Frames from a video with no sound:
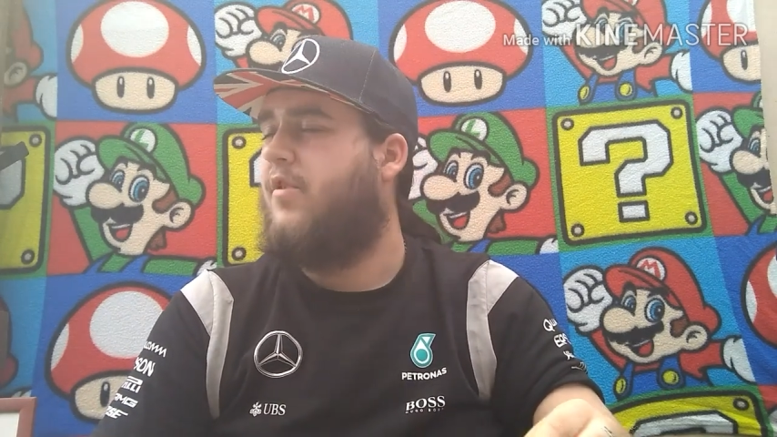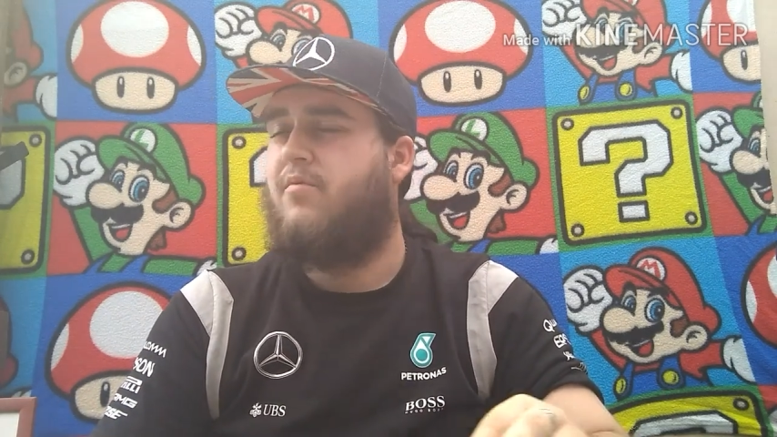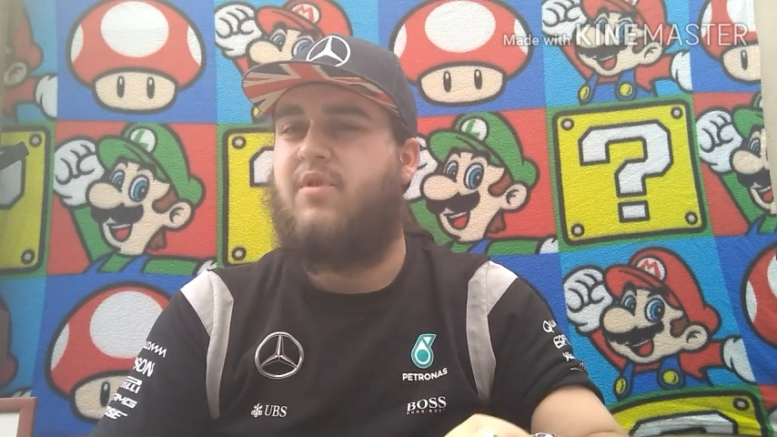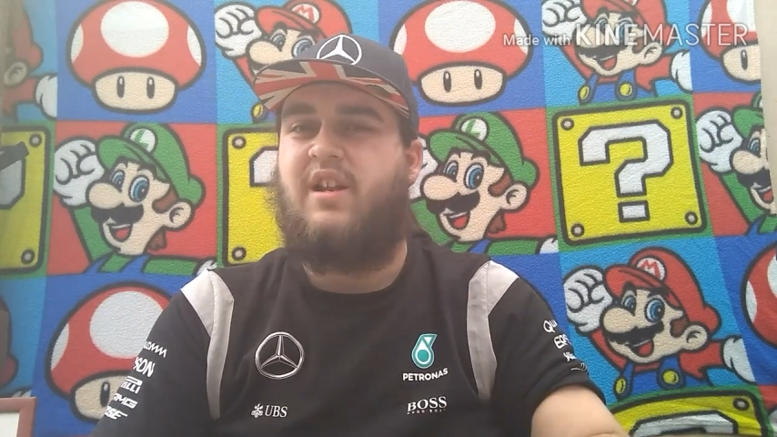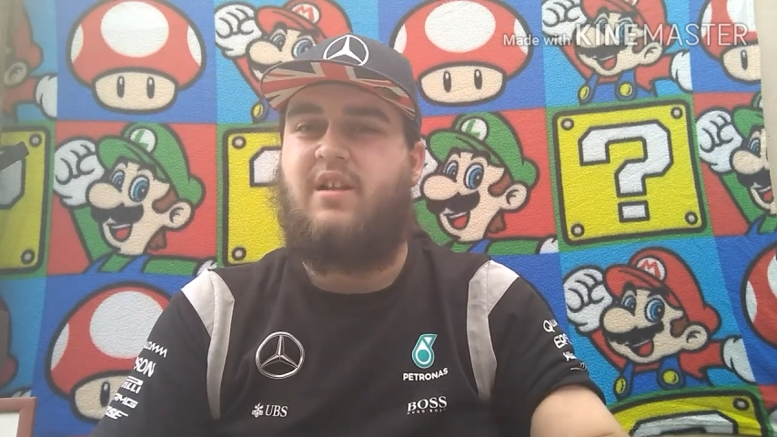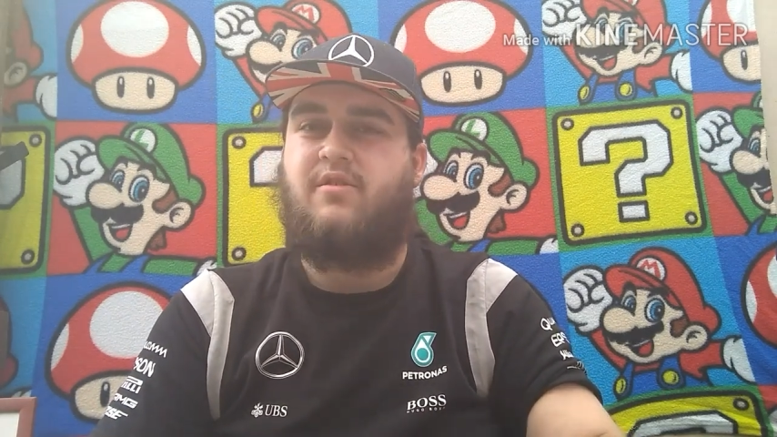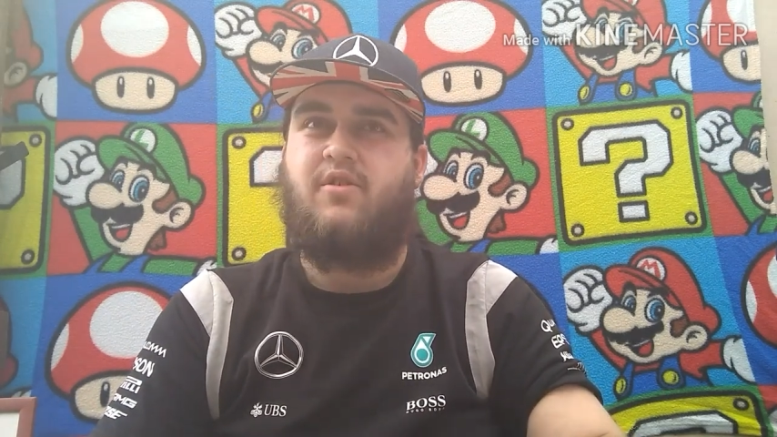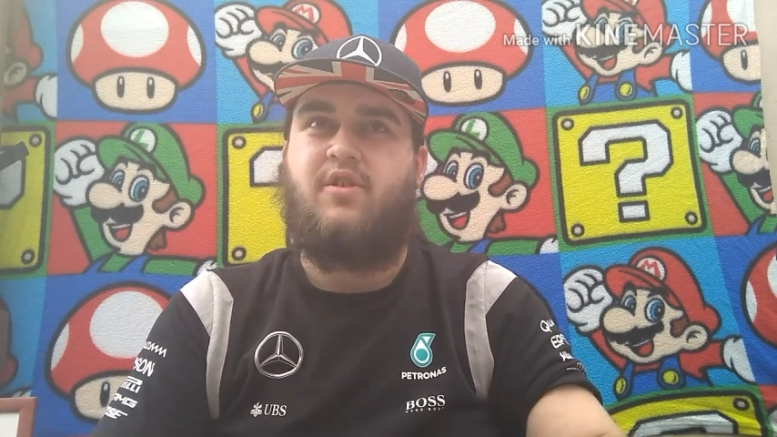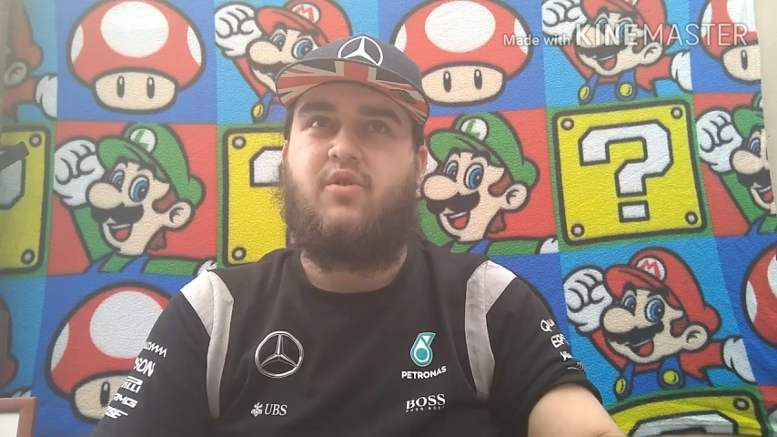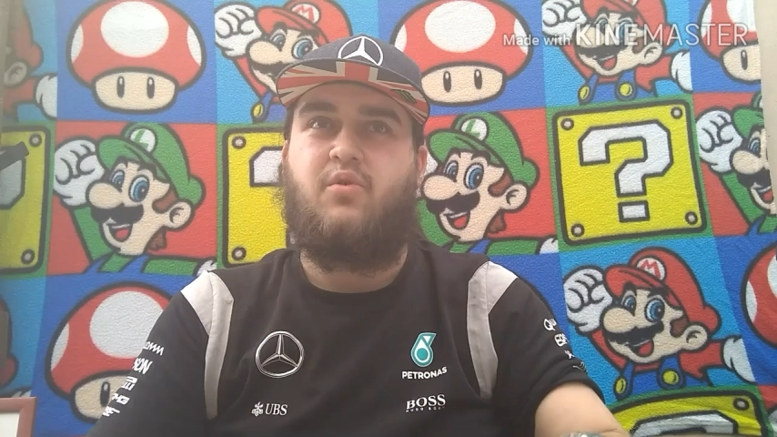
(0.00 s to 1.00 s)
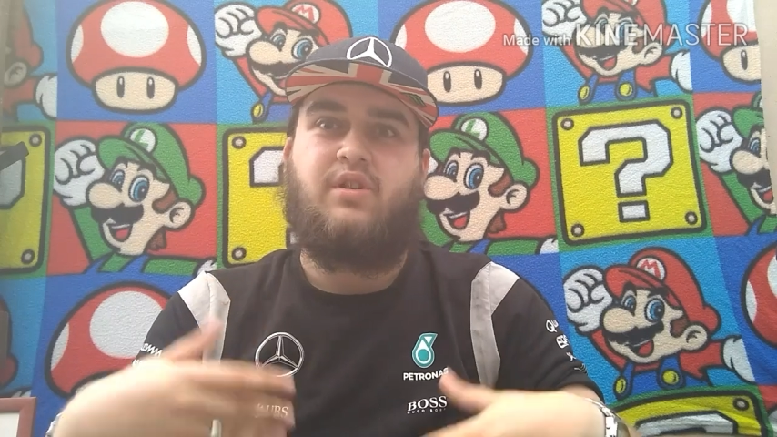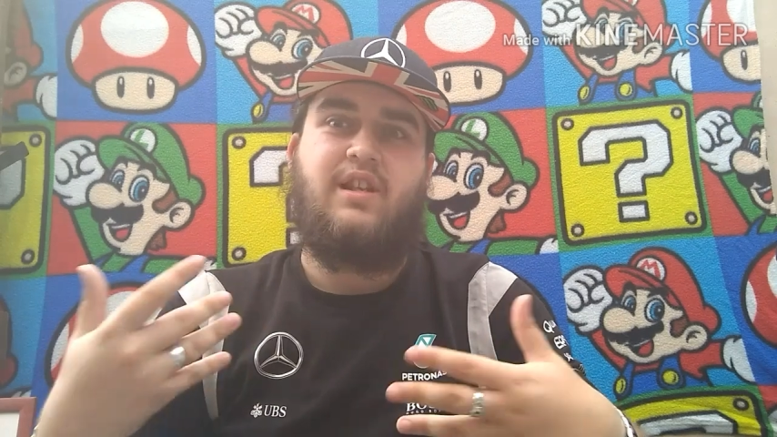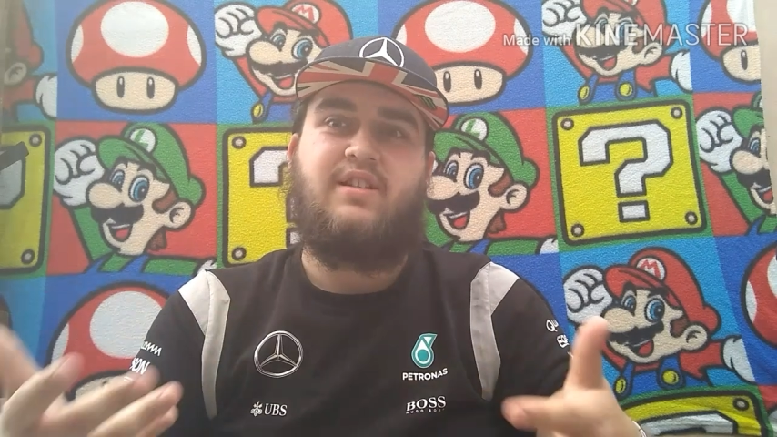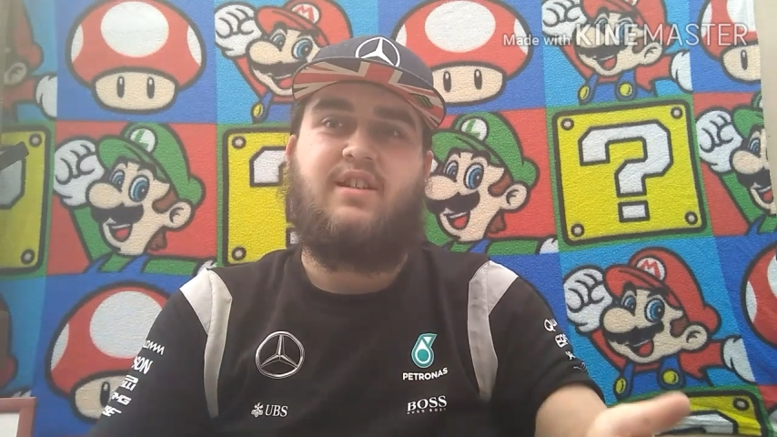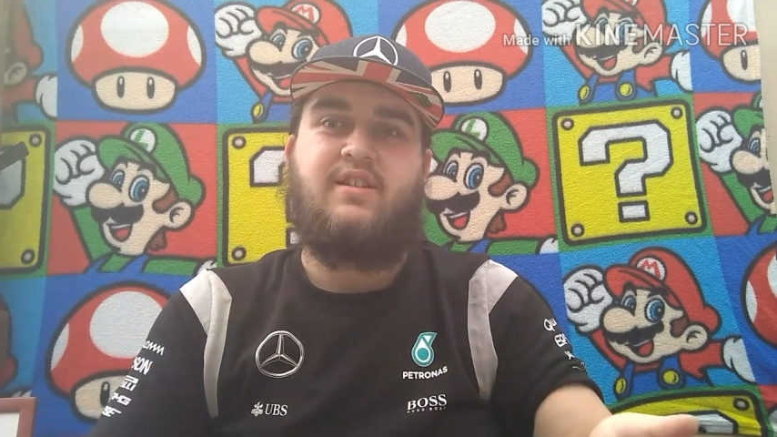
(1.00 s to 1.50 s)
not really done a good
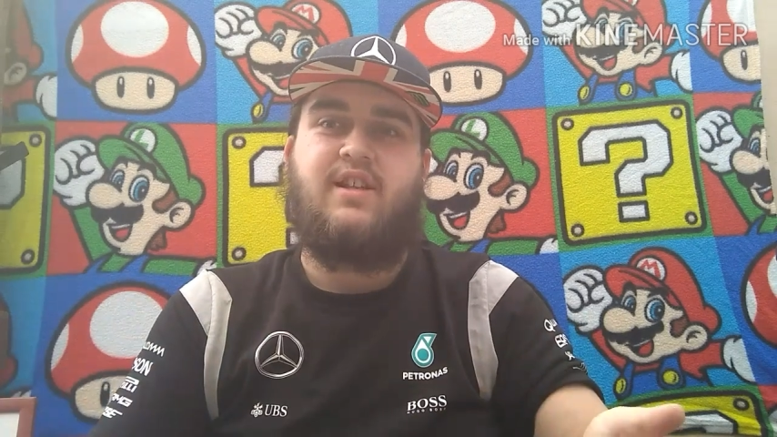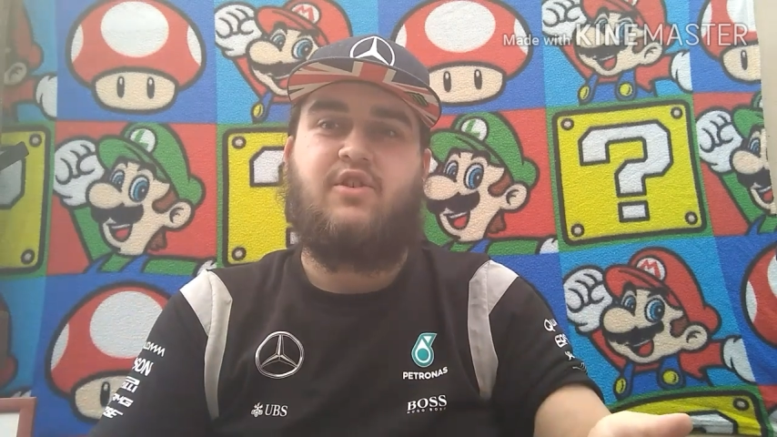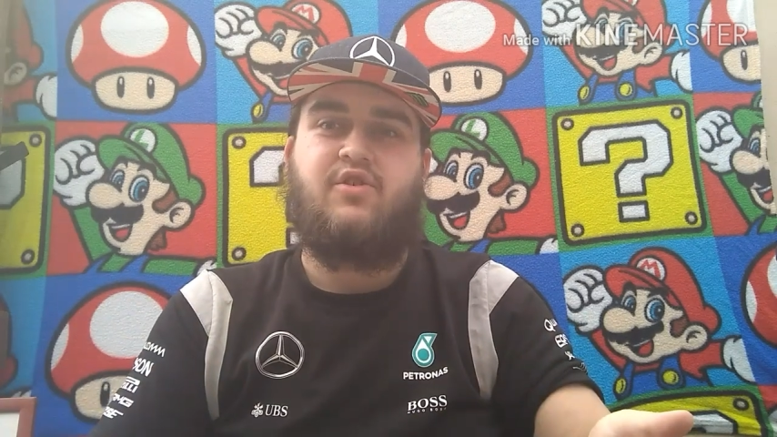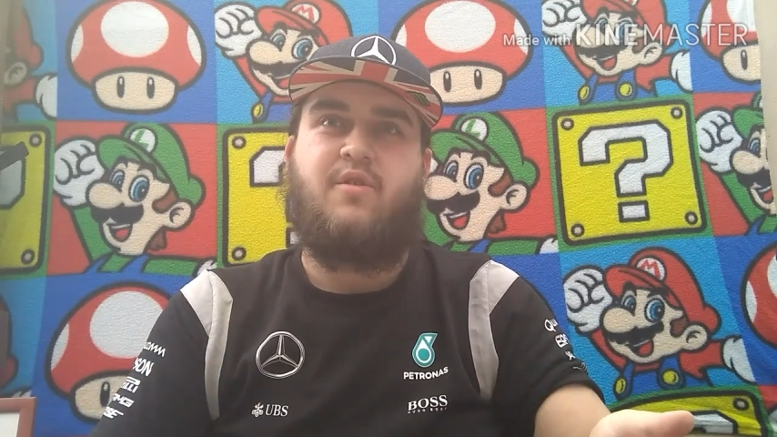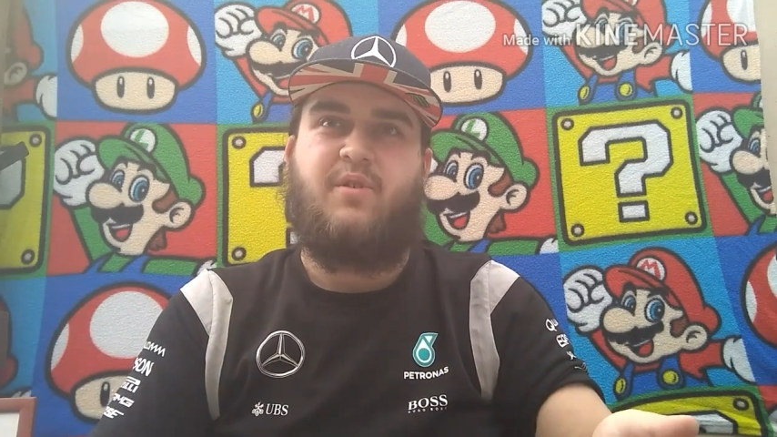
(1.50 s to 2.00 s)
listing session.